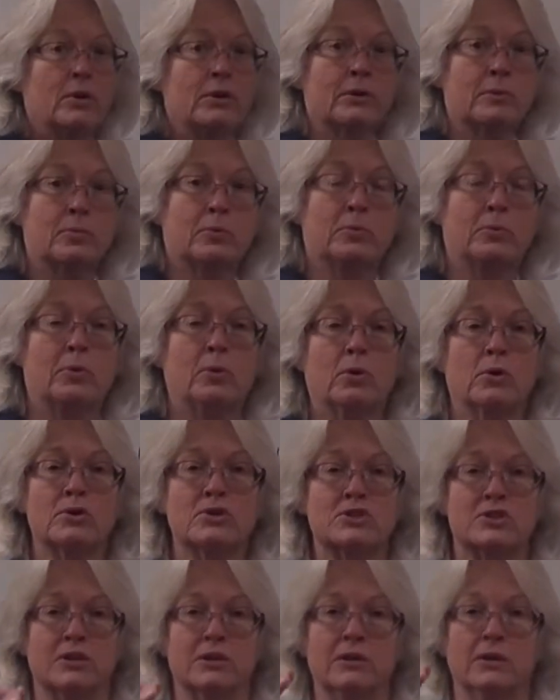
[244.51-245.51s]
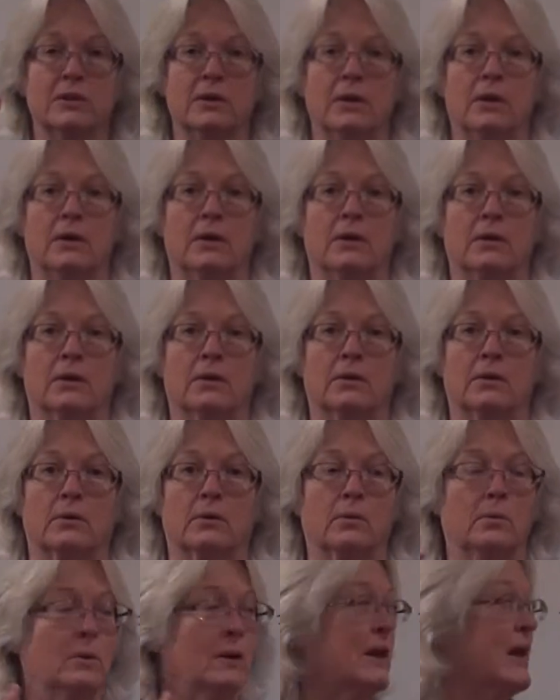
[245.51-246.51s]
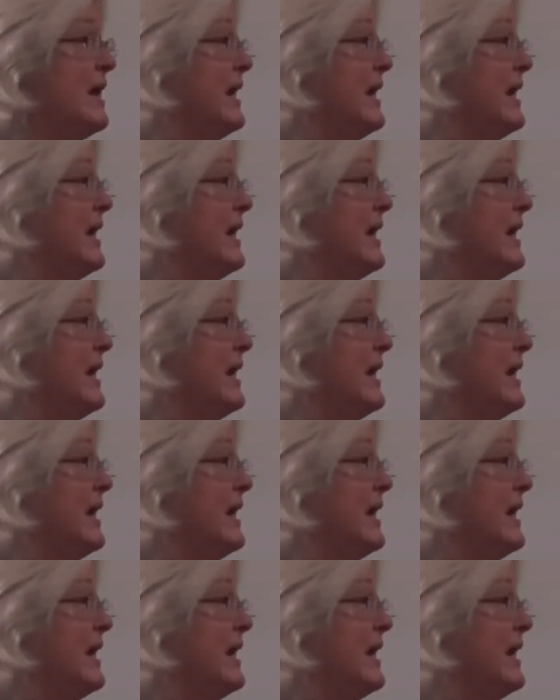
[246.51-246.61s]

with a proportion, we